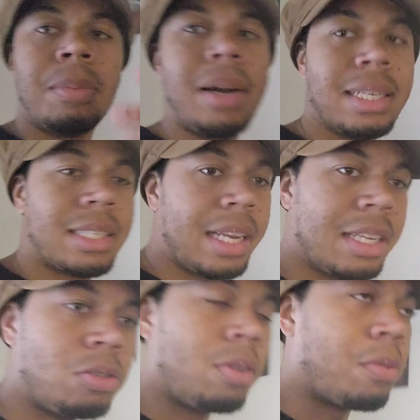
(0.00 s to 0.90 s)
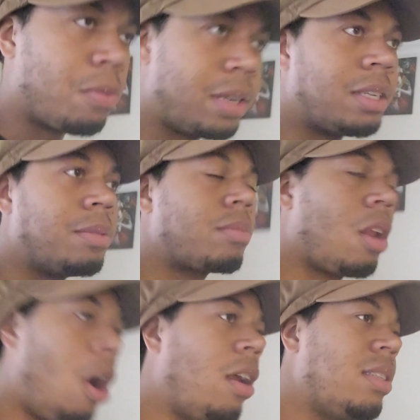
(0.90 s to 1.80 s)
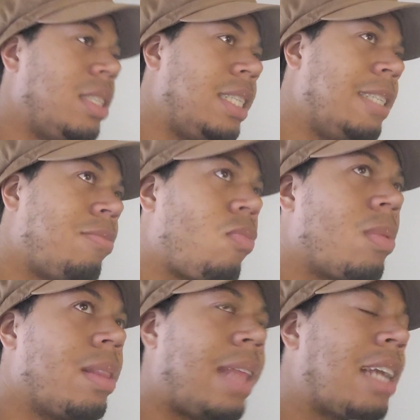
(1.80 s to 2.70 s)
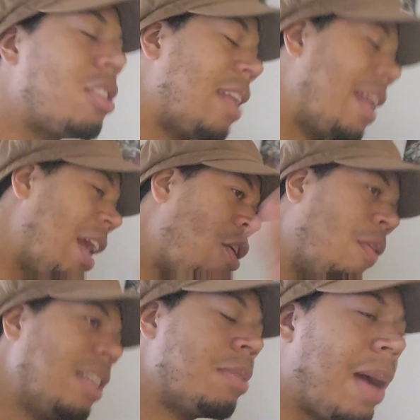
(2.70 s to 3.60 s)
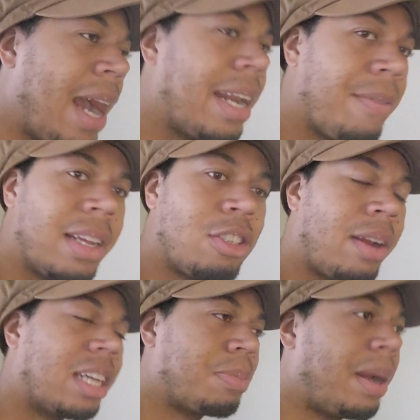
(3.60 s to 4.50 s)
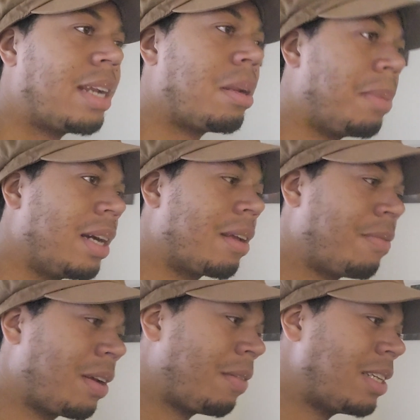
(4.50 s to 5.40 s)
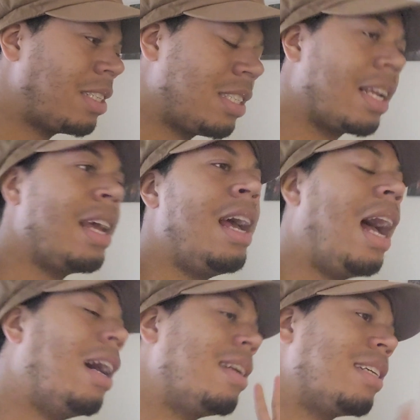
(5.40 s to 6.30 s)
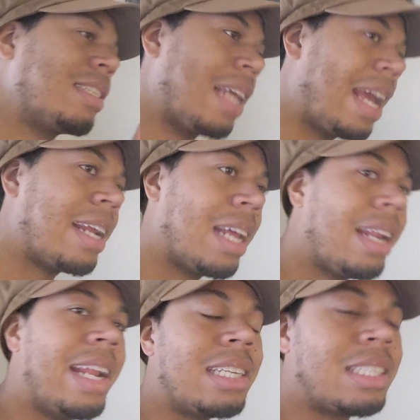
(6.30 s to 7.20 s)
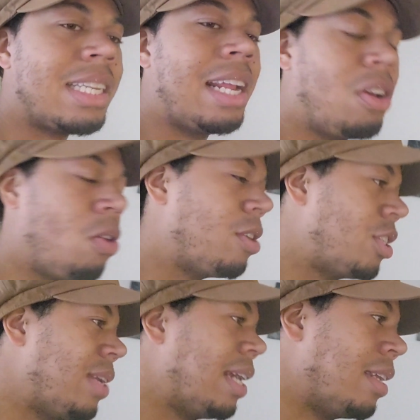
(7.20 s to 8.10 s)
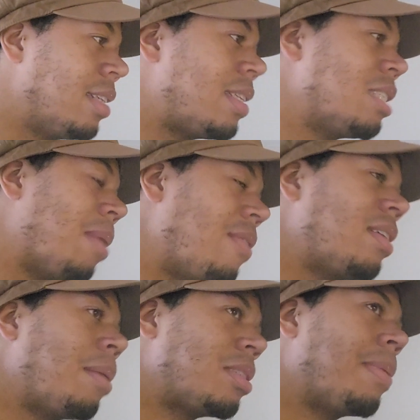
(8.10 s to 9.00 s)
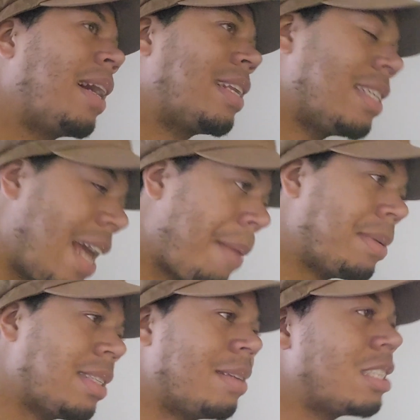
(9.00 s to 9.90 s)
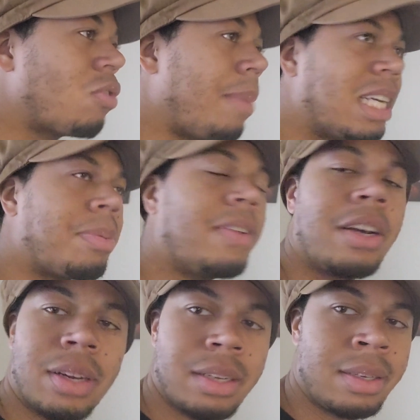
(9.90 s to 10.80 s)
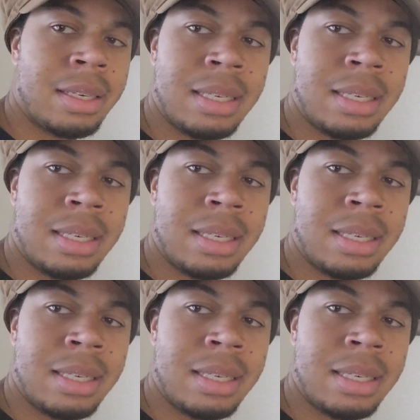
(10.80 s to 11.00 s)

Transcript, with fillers: let's get into it for real. Honestly, thanks to the narration behind everything, trying to explain the blood configuration shit, I understand this is not the only show that does this, but every time something like this happens, it just reminds me of Hunter Hunter.